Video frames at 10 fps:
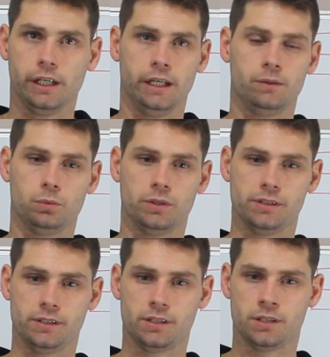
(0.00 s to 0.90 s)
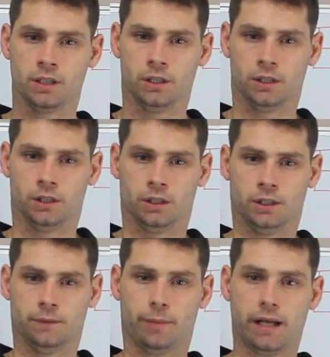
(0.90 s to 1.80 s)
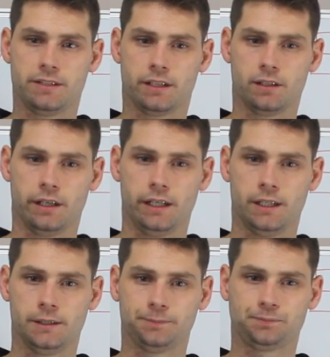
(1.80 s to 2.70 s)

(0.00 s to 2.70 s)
It was basically,